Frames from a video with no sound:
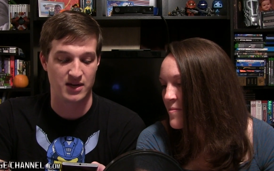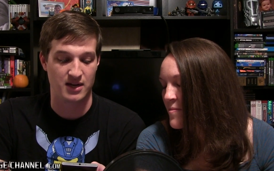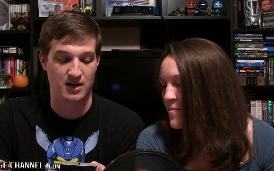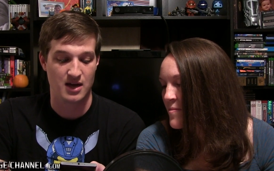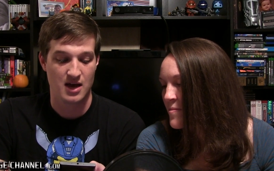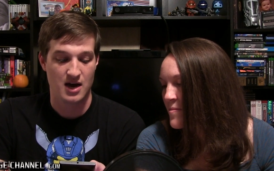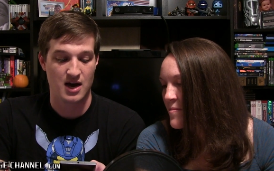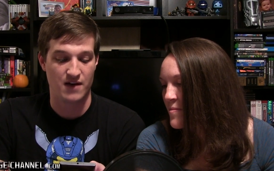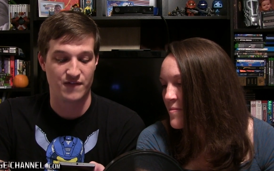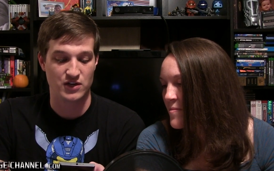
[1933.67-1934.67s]
Speaker 1: been
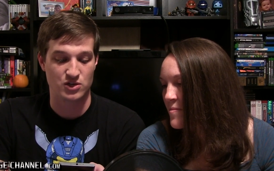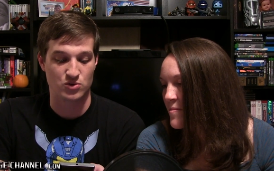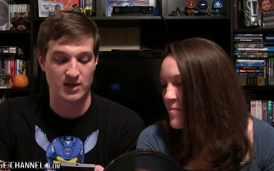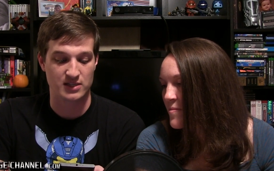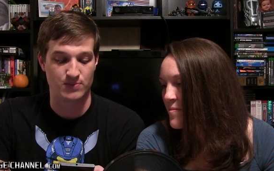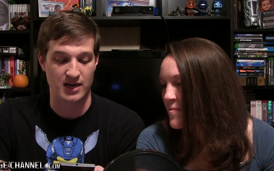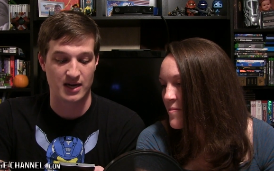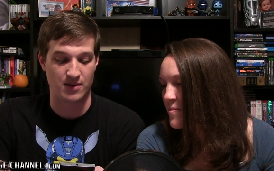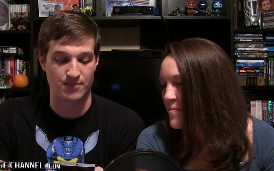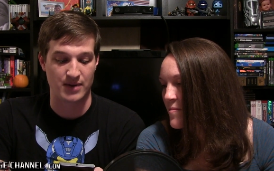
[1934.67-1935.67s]
uh, featured twice
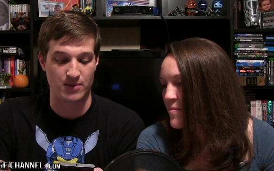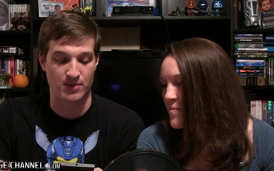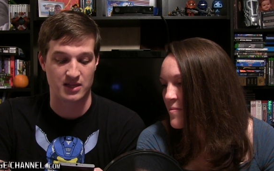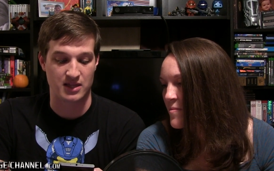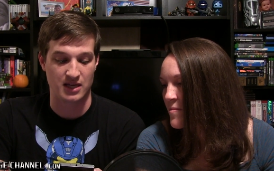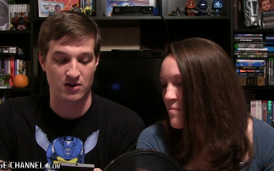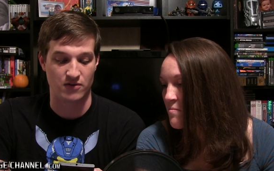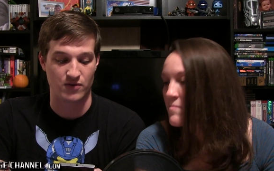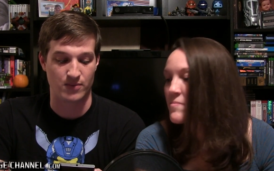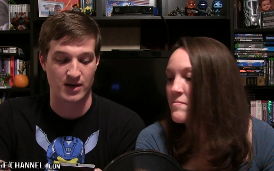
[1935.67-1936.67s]
by Battle Block Theater
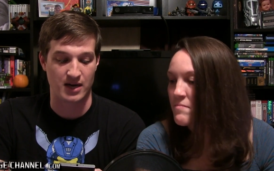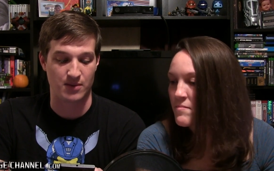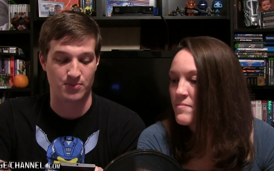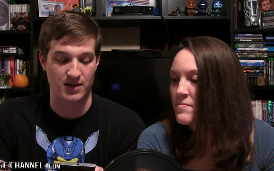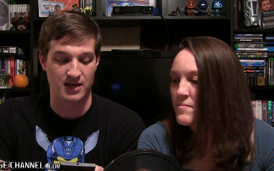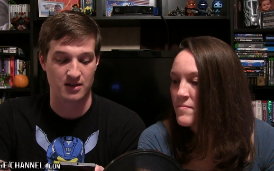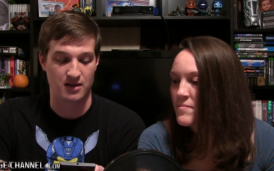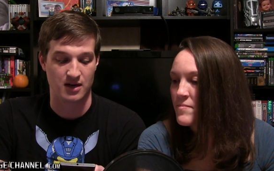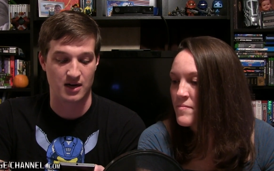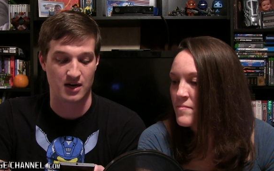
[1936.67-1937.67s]
for my play
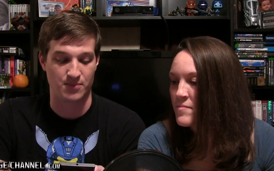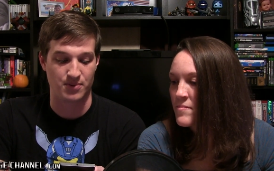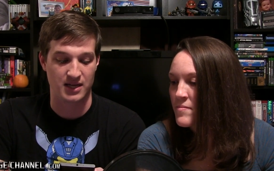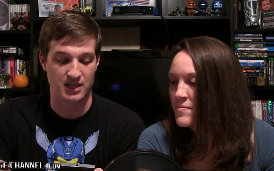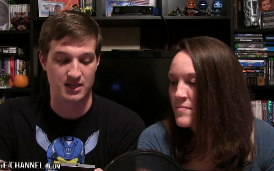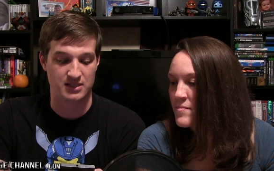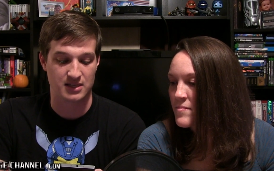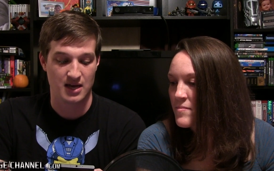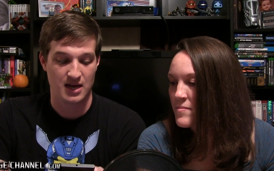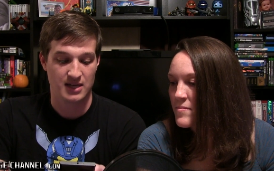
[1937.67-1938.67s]
uh, playlist
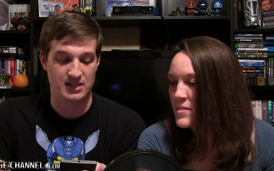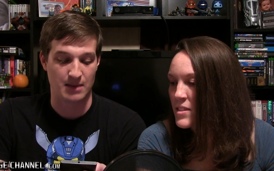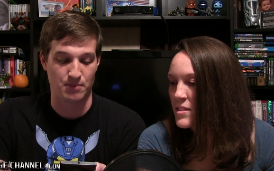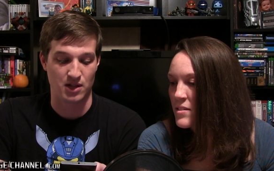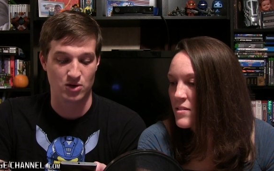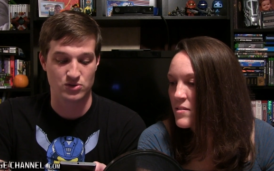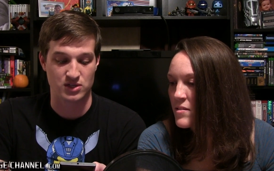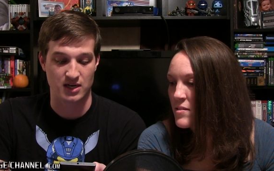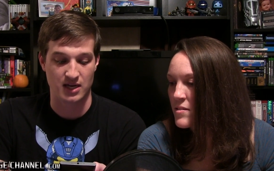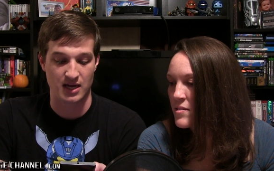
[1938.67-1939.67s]
Zaplosion,